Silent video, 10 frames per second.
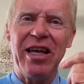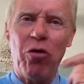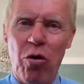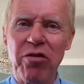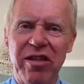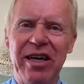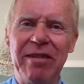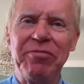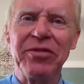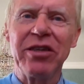
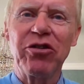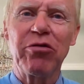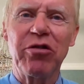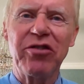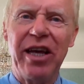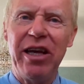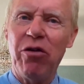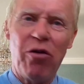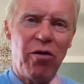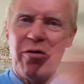author, so to say,
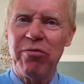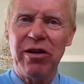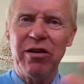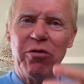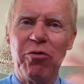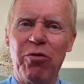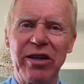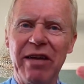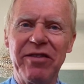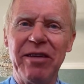or
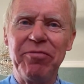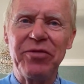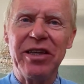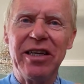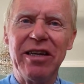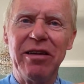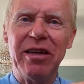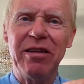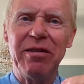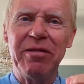whatever
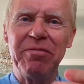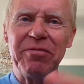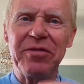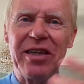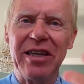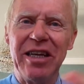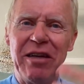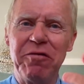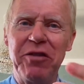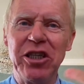
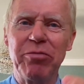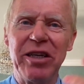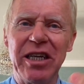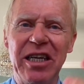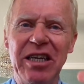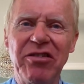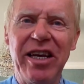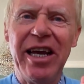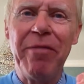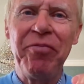infringement it is
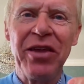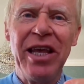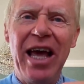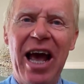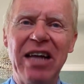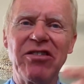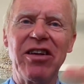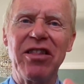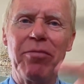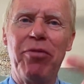here, has
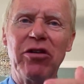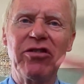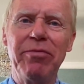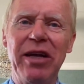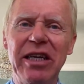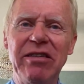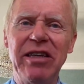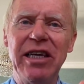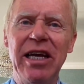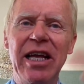the
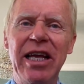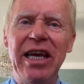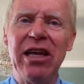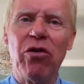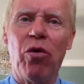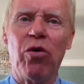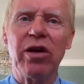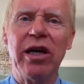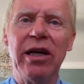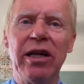possibility in
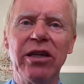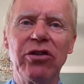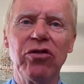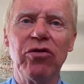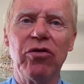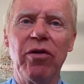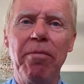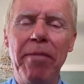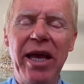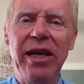order to
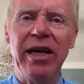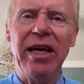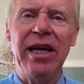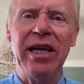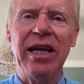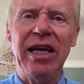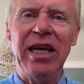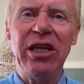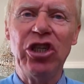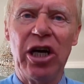make an
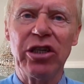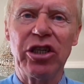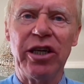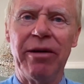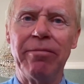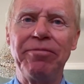injunction.